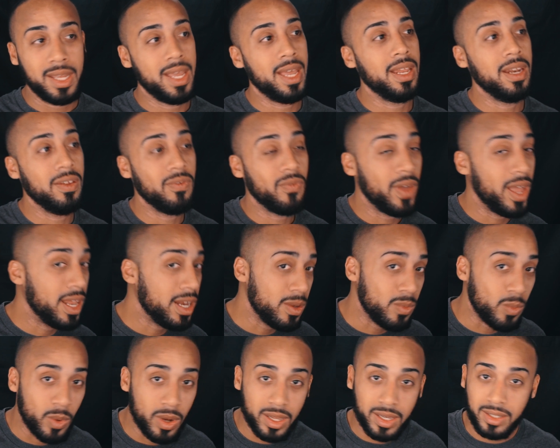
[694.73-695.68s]
and if
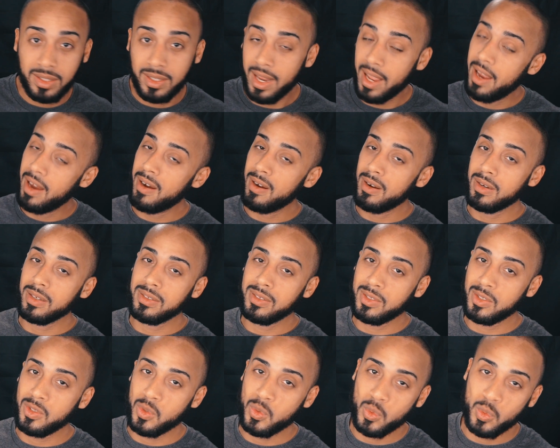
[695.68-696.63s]
anyone
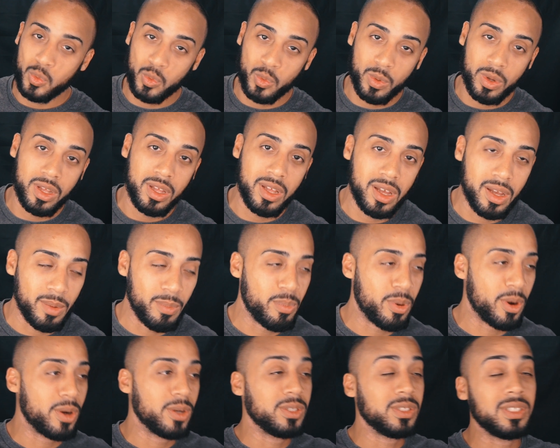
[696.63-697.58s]
dares to
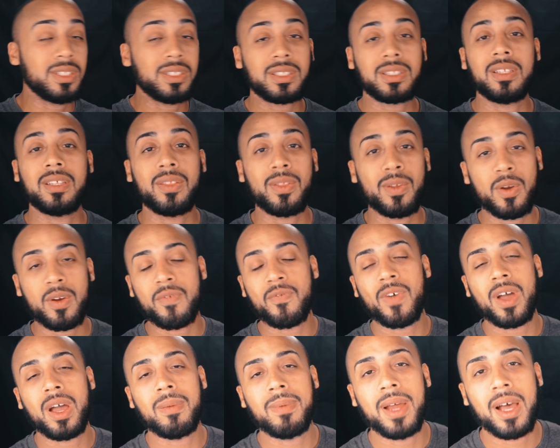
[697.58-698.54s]
purchase the
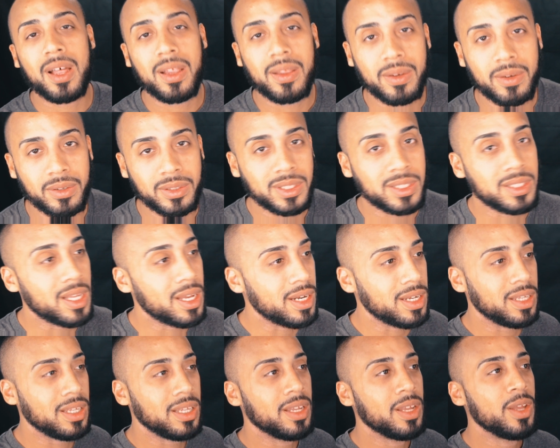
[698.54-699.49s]
$35
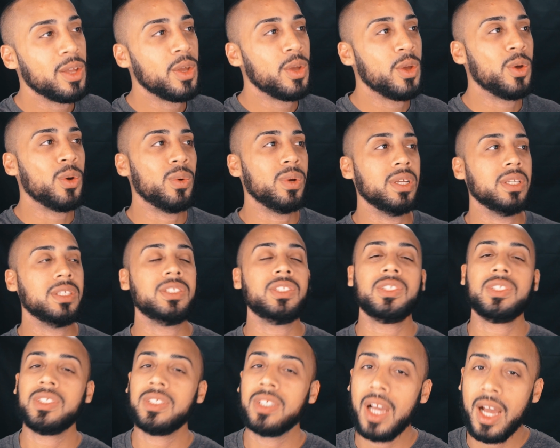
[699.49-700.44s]
study,
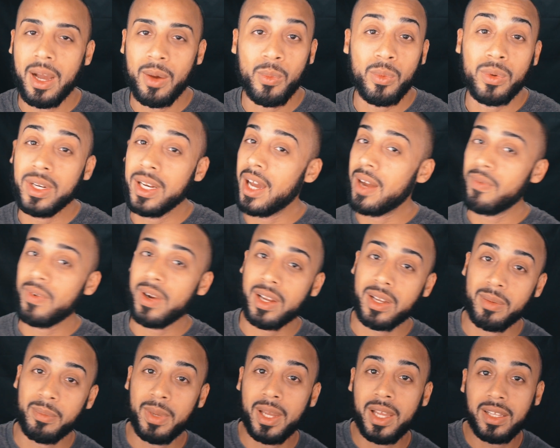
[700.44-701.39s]
which I would not
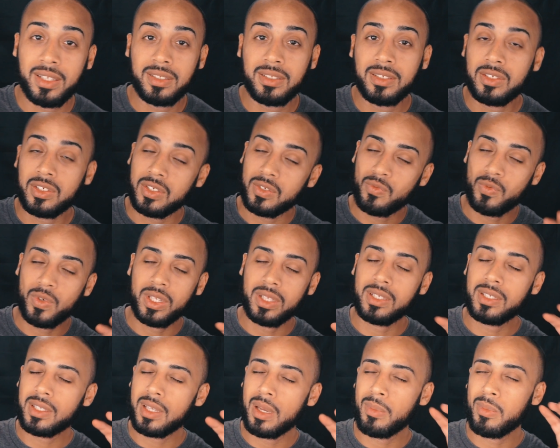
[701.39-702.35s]
recommend, just read the
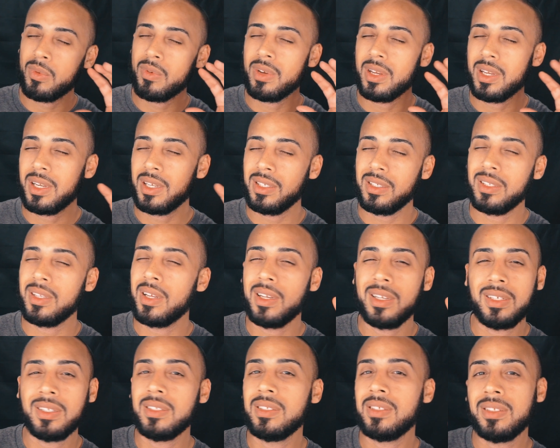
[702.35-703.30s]
summary.
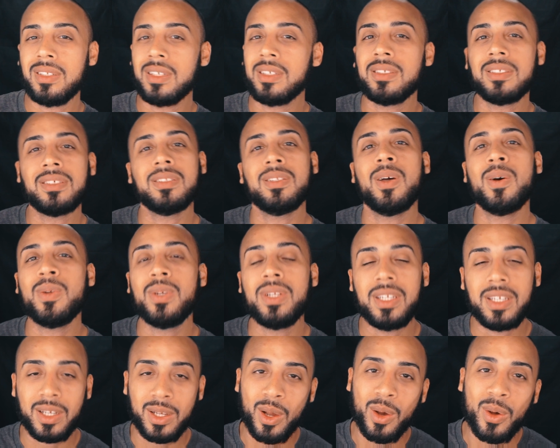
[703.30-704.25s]
Don't
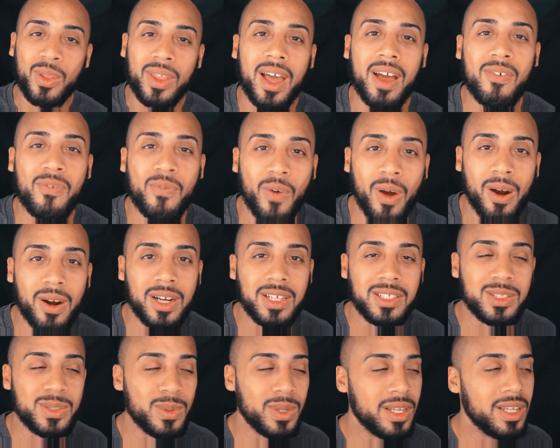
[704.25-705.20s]
need to go that far
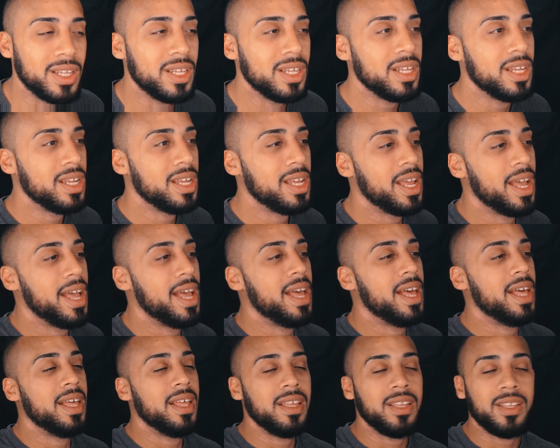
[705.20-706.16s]
into it.
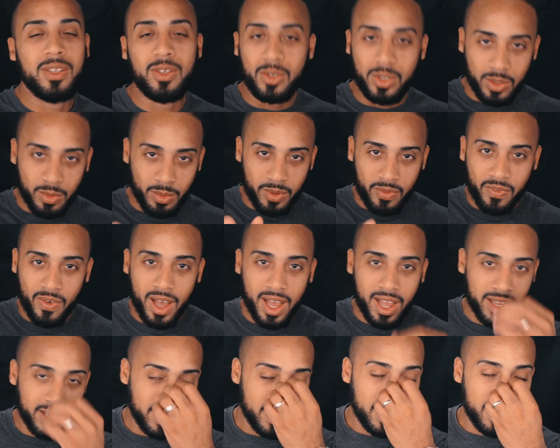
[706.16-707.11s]
You should be
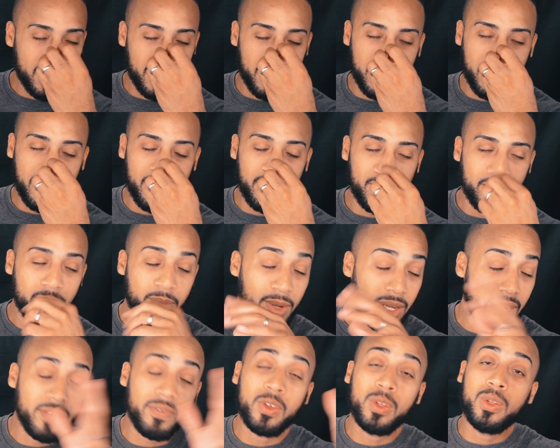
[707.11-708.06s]
fine.
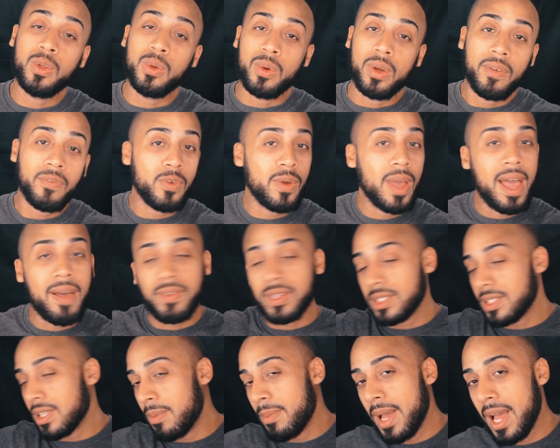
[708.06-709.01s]
But if you do, if you have it
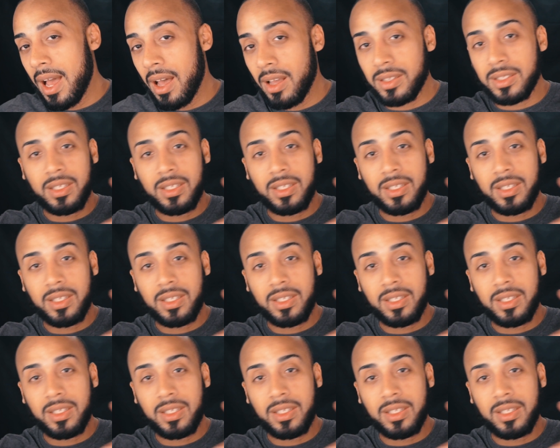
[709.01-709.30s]
somehow,